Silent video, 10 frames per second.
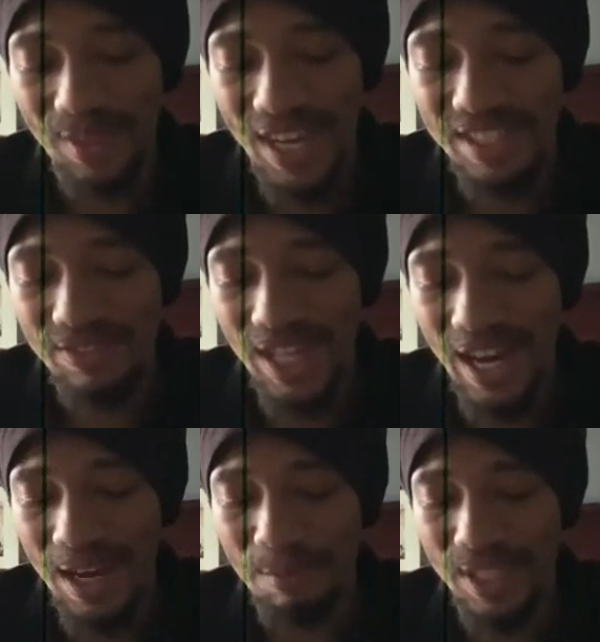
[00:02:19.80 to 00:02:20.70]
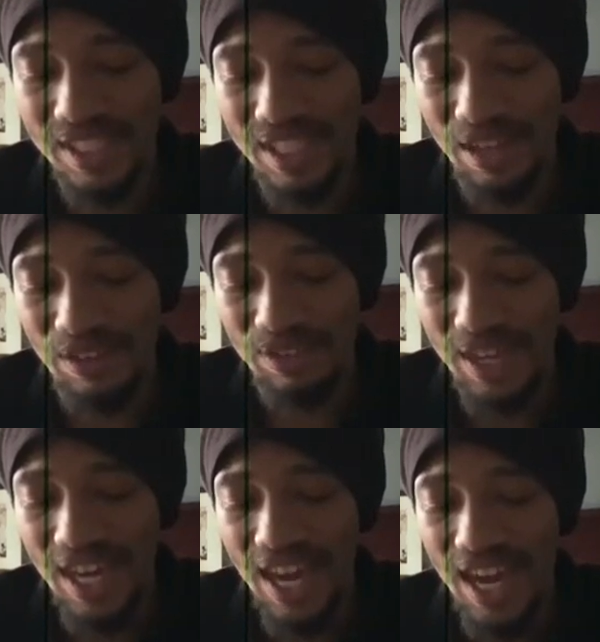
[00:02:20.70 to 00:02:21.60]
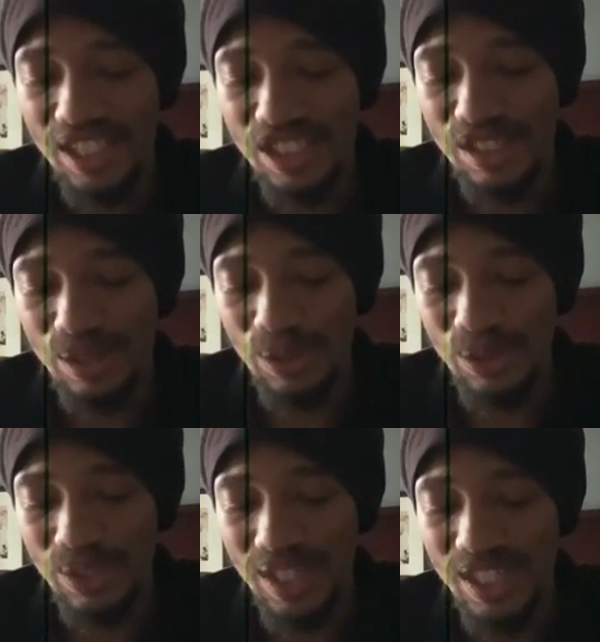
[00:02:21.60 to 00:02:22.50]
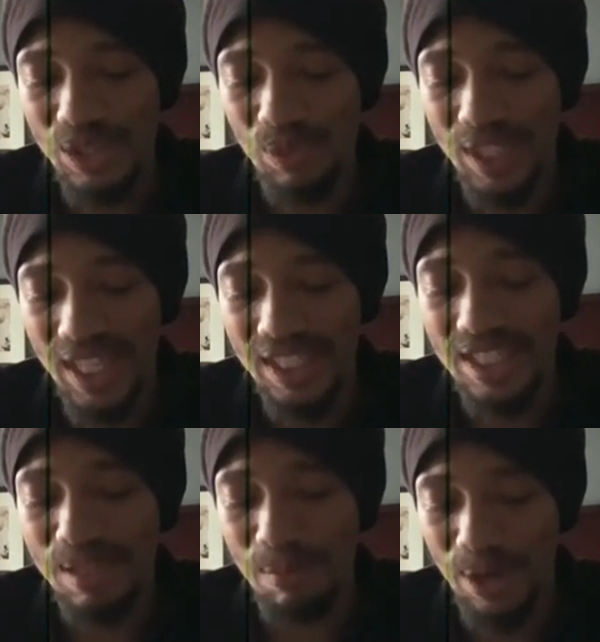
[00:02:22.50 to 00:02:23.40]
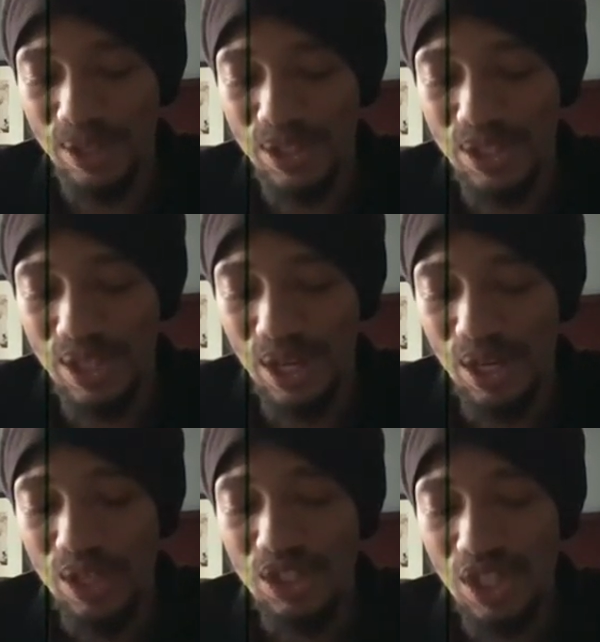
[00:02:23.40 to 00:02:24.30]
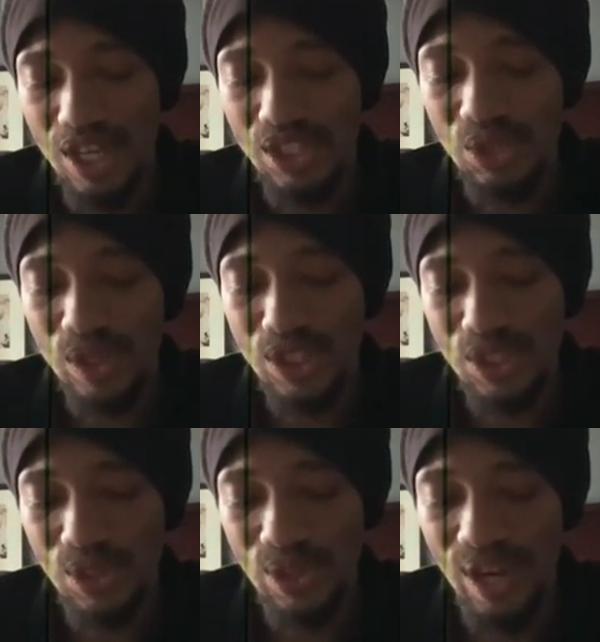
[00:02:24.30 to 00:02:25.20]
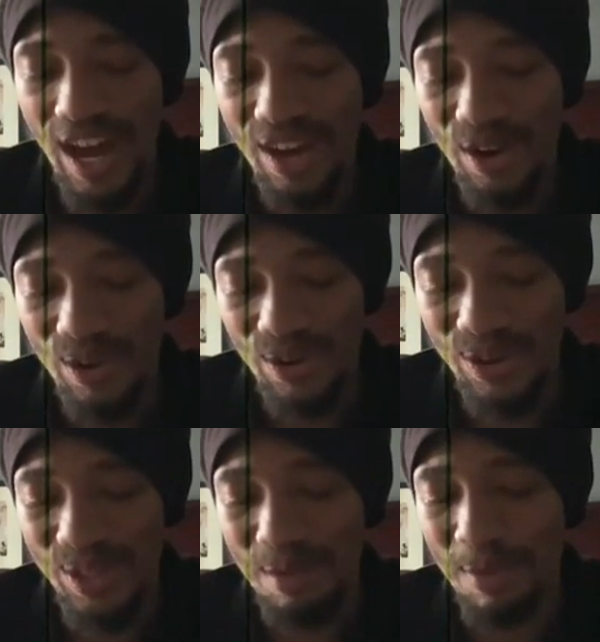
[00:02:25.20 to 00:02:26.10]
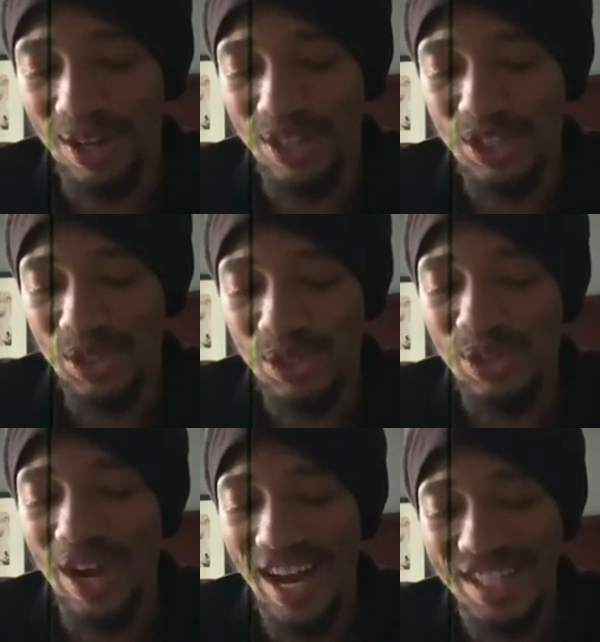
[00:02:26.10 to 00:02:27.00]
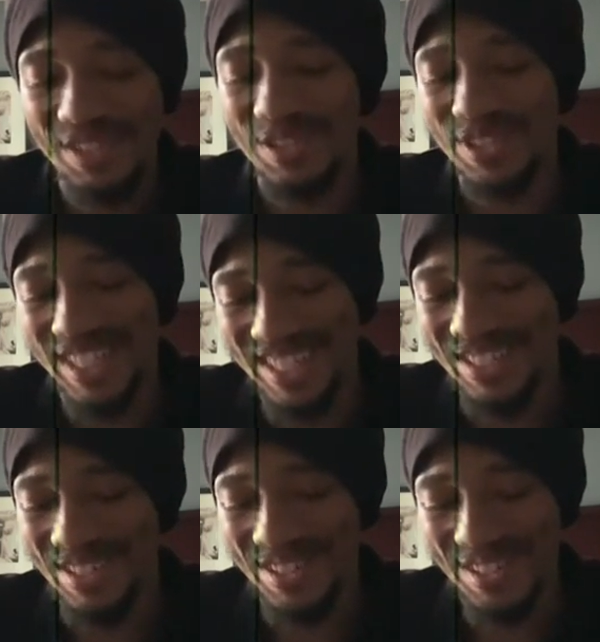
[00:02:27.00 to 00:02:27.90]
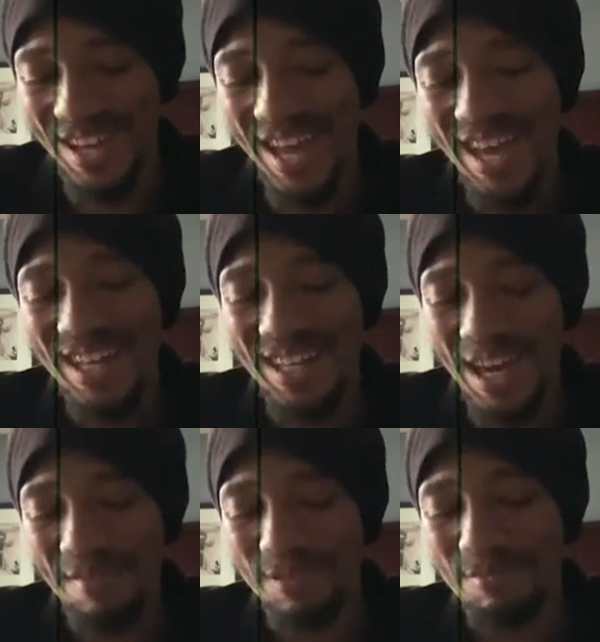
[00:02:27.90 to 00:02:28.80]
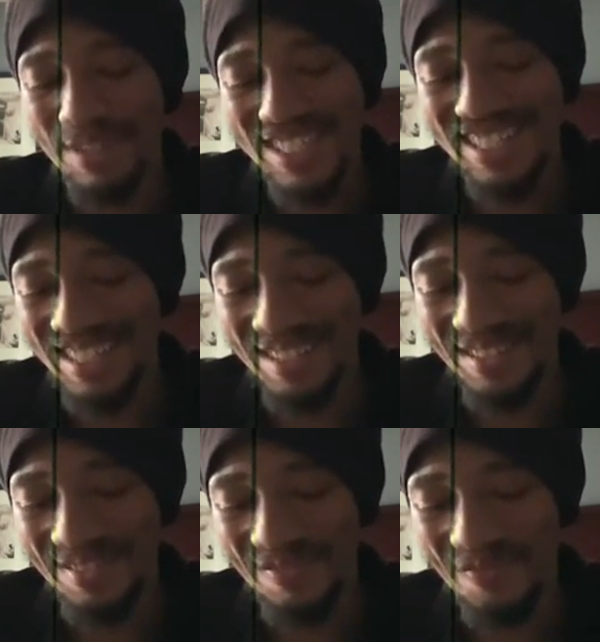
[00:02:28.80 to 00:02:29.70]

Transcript: as if time itself had slowed its relentless march just to ensure I heard about a junior high school teacher named Miss Lynn